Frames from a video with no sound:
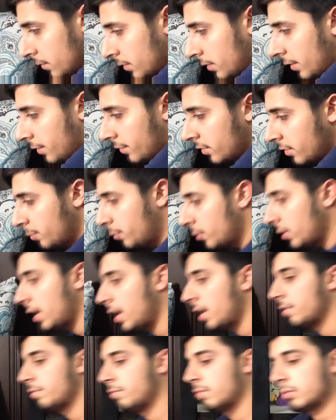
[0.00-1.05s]
Next up we
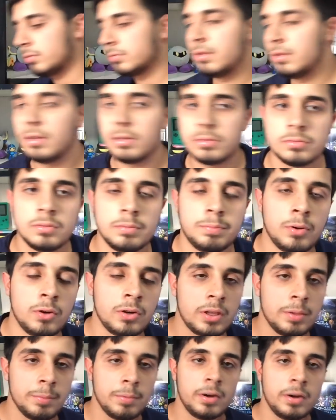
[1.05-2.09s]
have
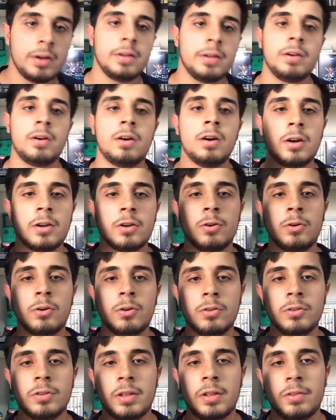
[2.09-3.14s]
Pokemon
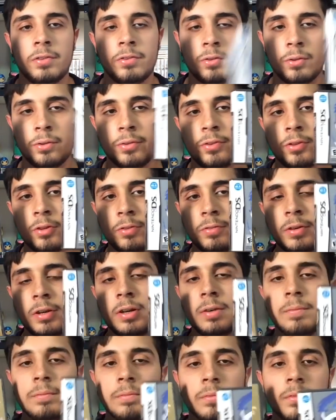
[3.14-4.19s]
HeartGold and Soul Silver.
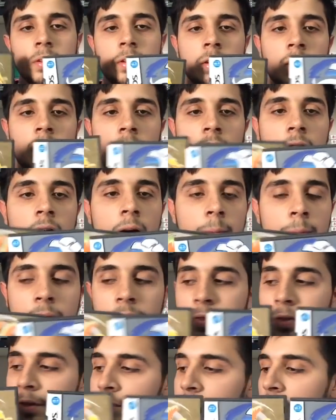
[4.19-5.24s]
Now
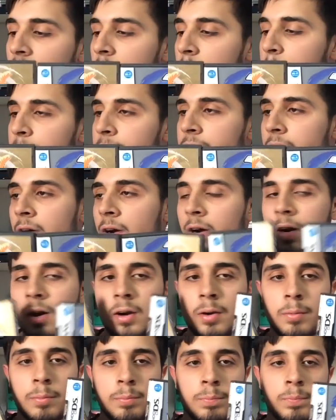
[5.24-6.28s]
these games
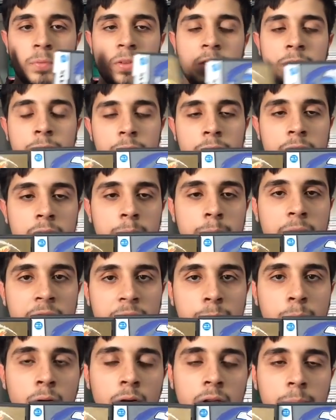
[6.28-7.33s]
are definitely the
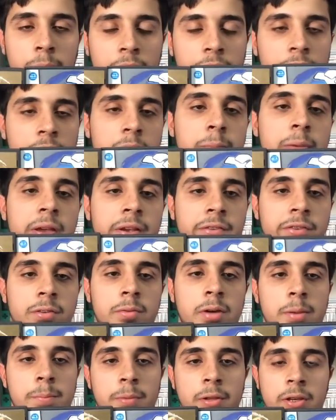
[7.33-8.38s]
best Pokemon remakes in
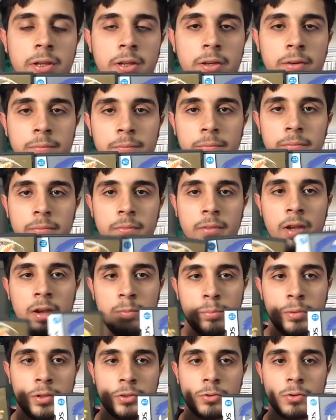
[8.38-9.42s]
my opinion.
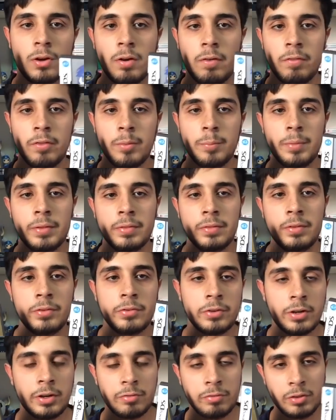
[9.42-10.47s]
I've played through all of them, and these
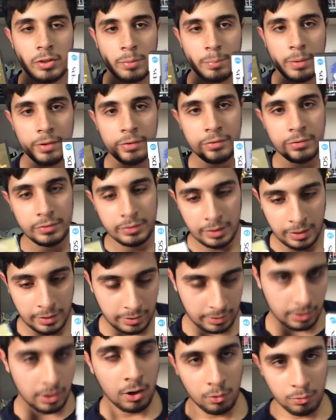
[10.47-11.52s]
are definitely the best, and
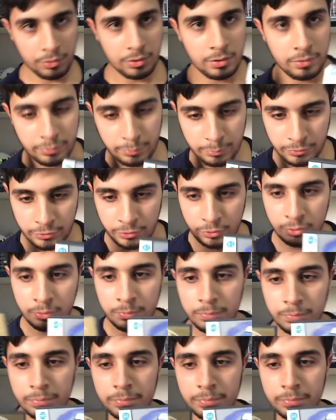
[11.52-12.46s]
I own all of them too.